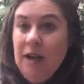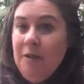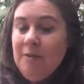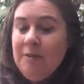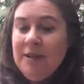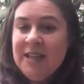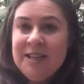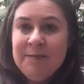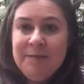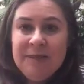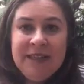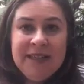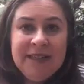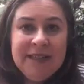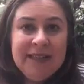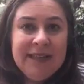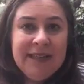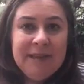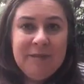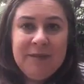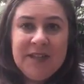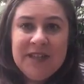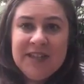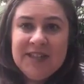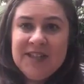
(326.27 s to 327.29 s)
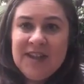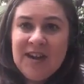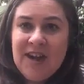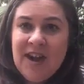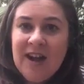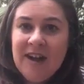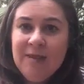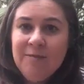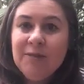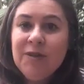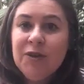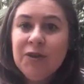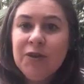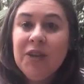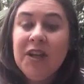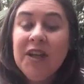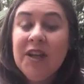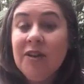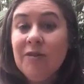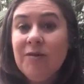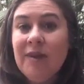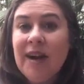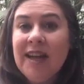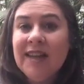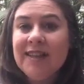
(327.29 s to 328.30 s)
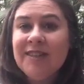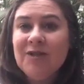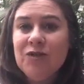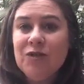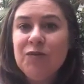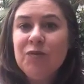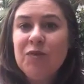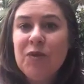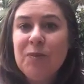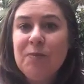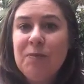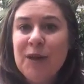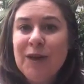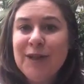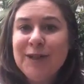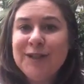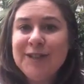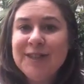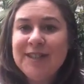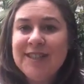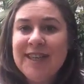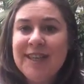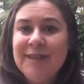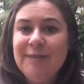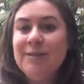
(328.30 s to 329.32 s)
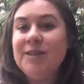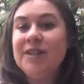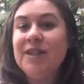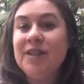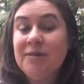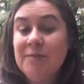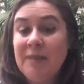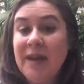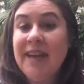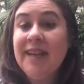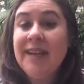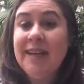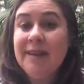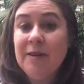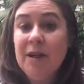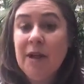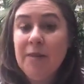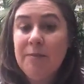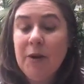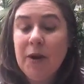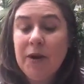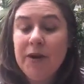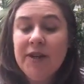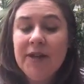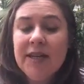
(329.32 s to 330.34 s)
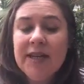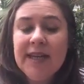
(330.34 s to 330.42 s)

been spending a little bit of time looking around at the purchase that he was going to make, a boat,